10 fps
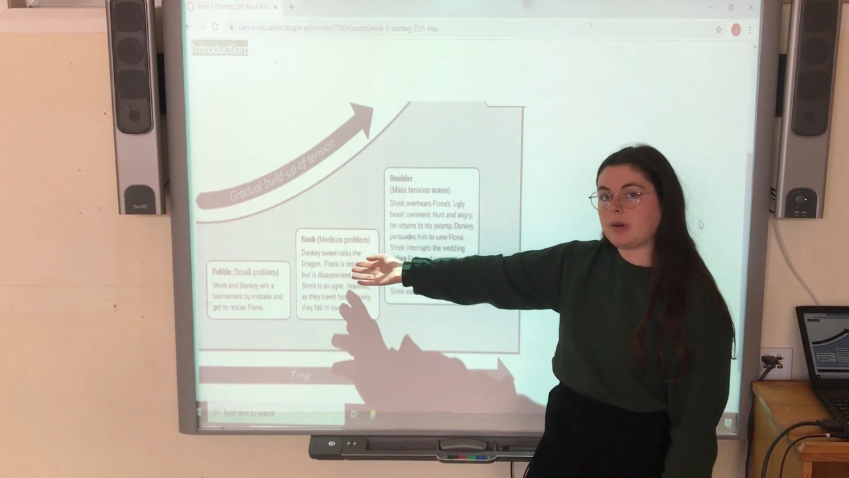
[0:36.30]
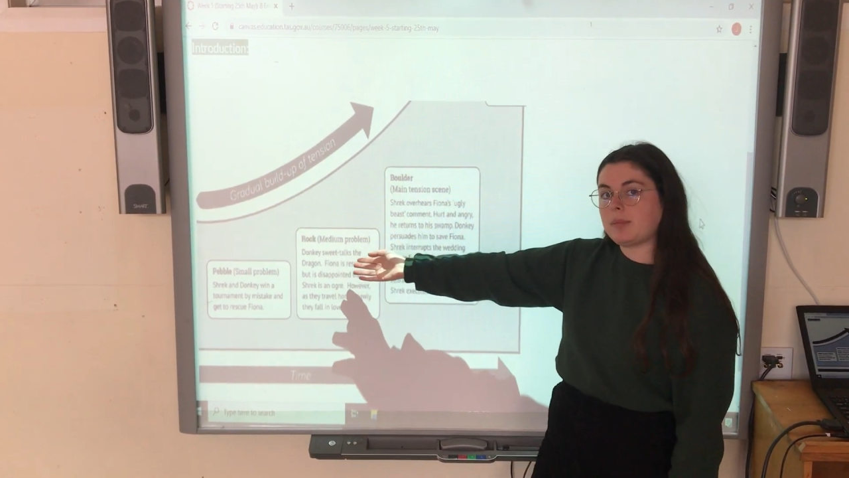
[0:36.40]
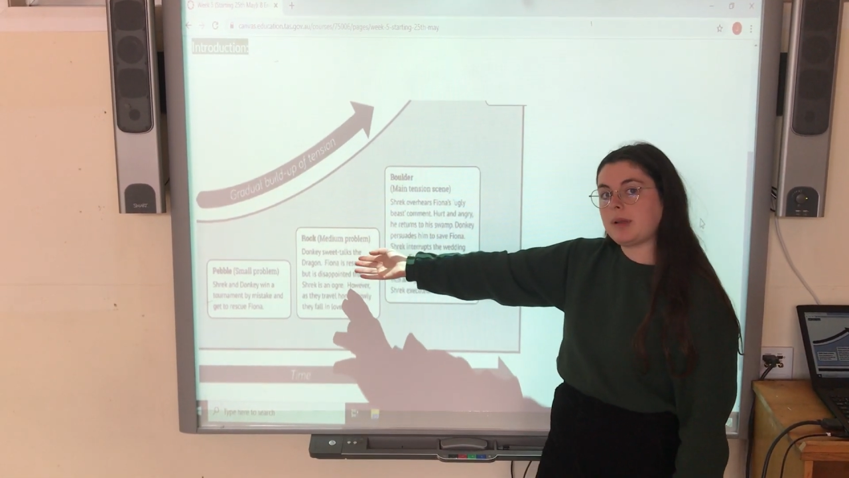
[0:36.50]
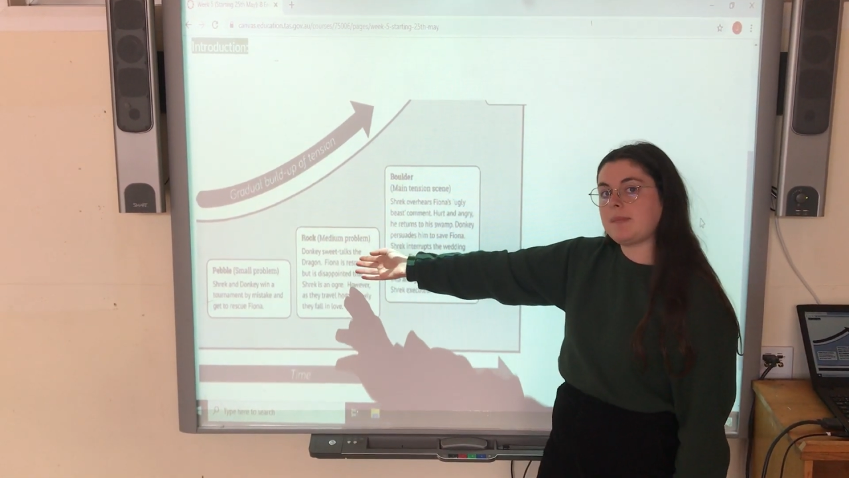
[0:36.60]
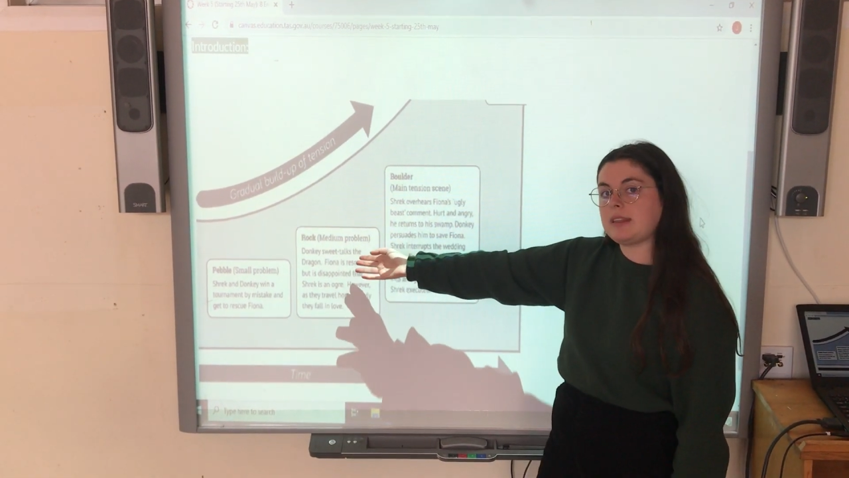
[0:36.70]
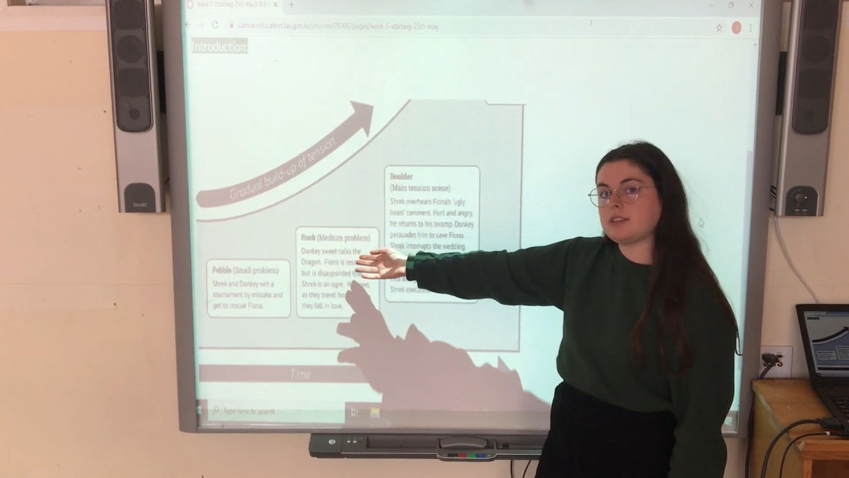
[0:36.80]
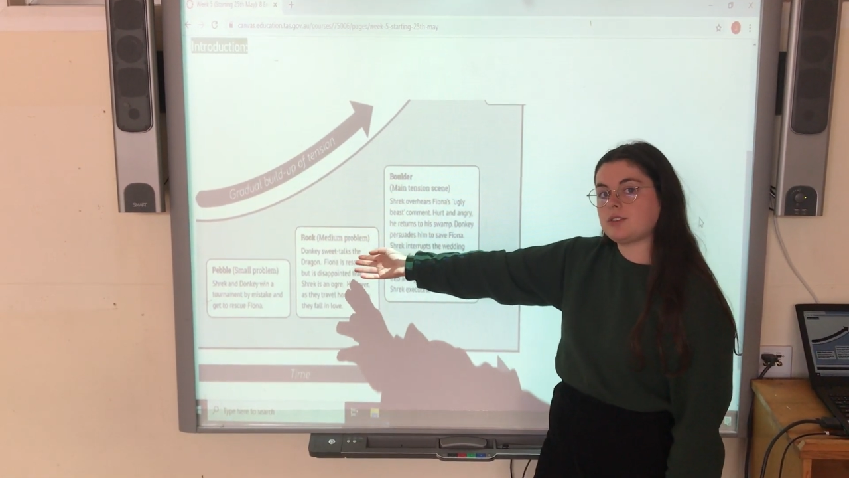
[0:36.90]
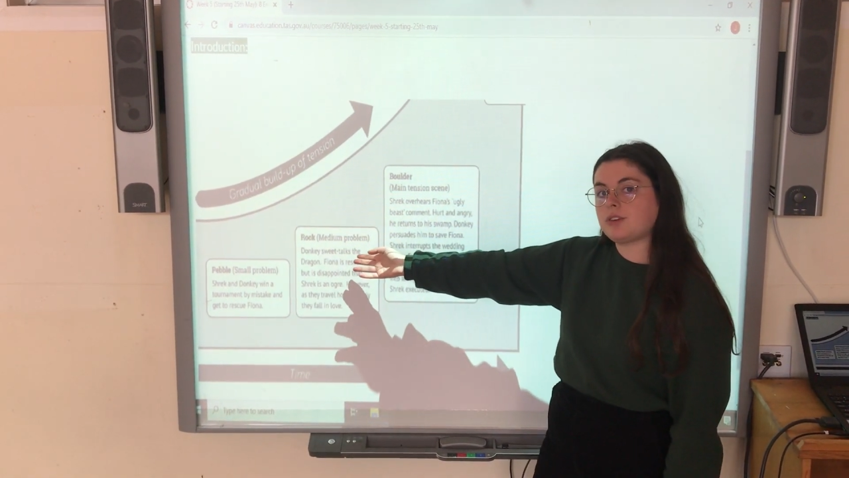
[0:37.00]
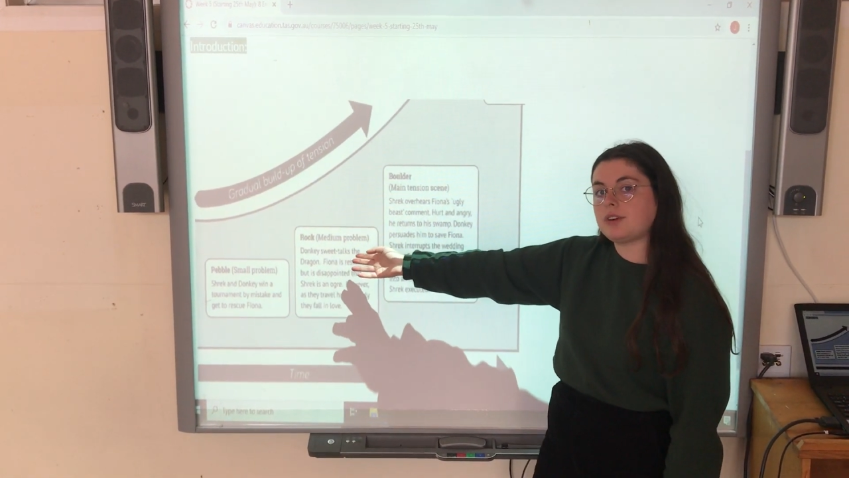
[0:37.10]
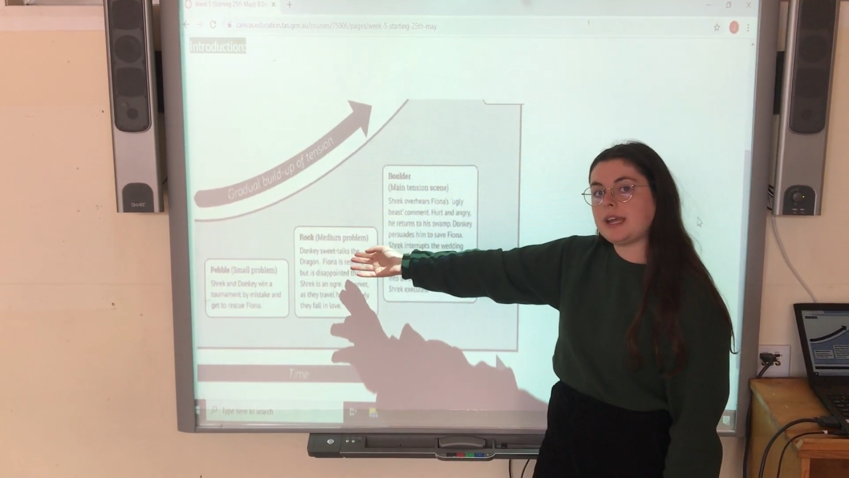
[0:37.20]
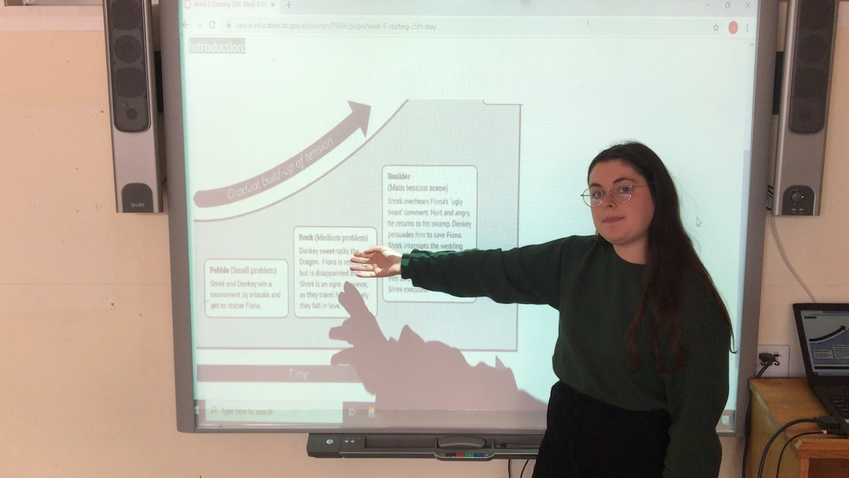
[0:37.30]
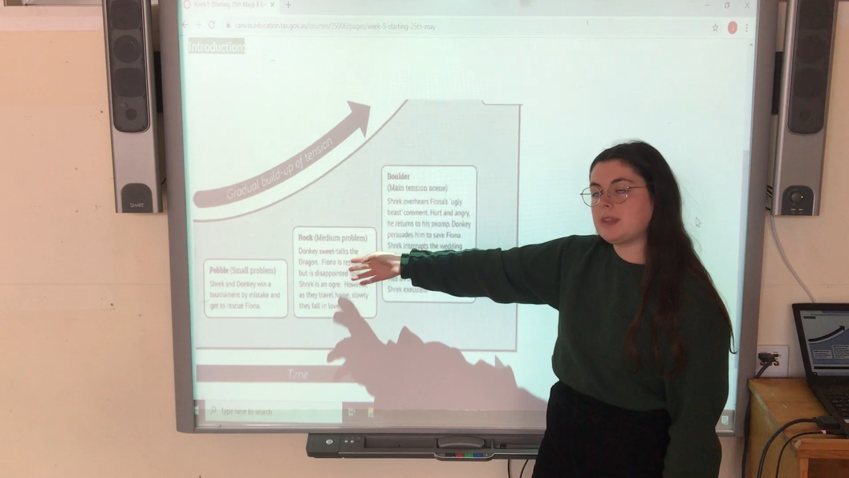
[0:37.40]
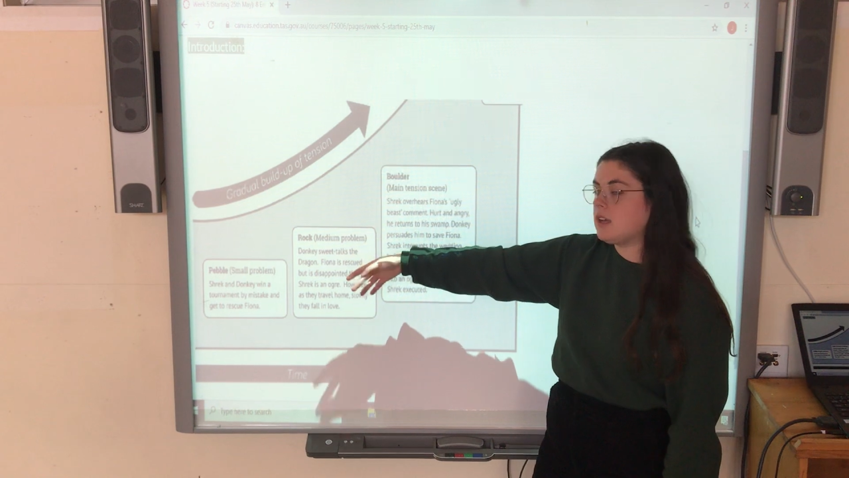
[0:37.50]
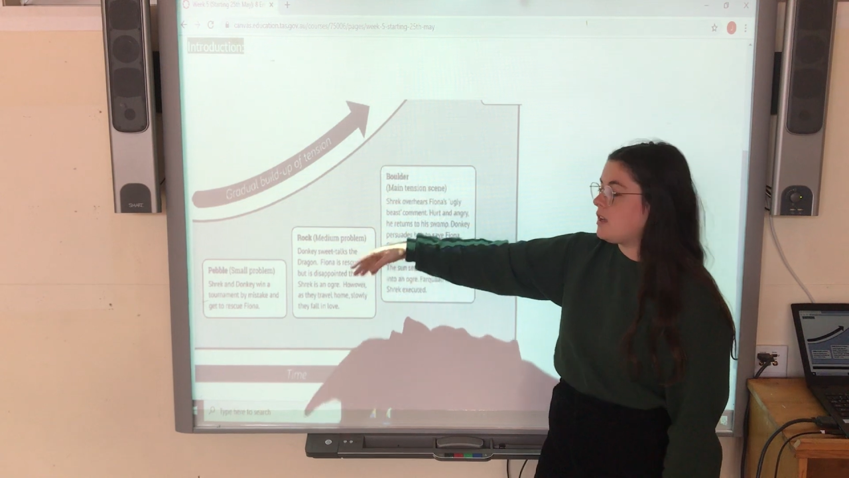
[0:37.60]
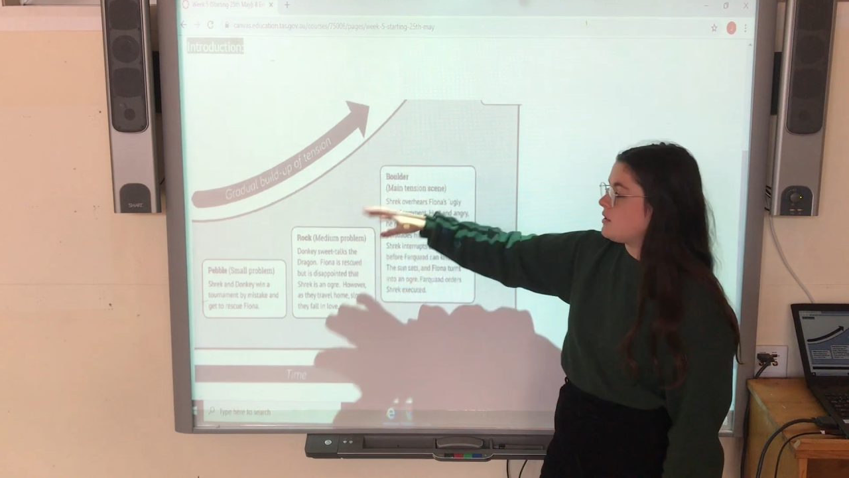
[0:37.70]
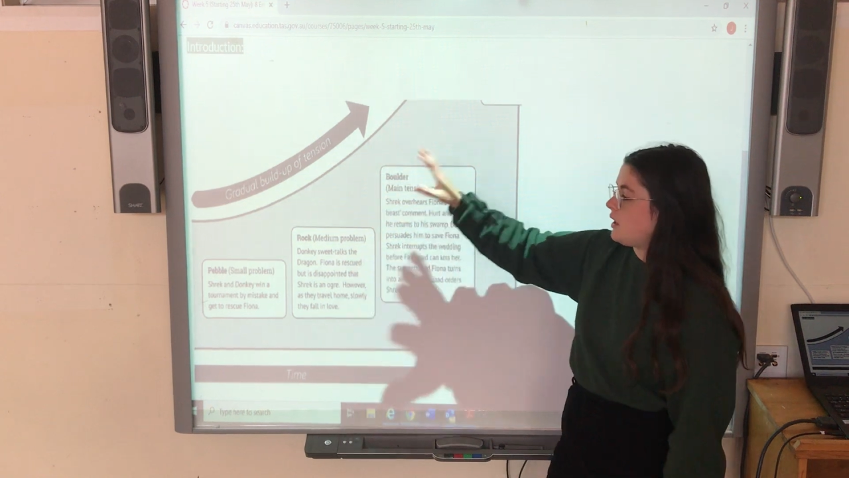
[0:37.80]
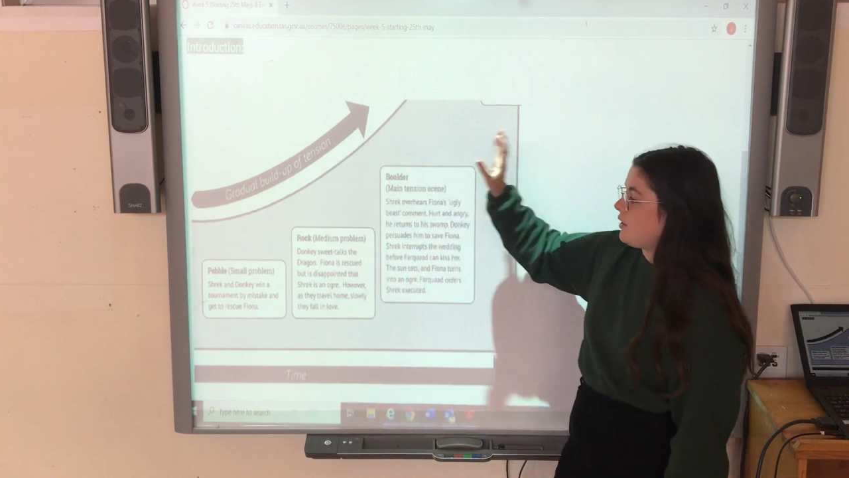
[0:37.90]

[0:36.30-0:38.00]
problem in the story. So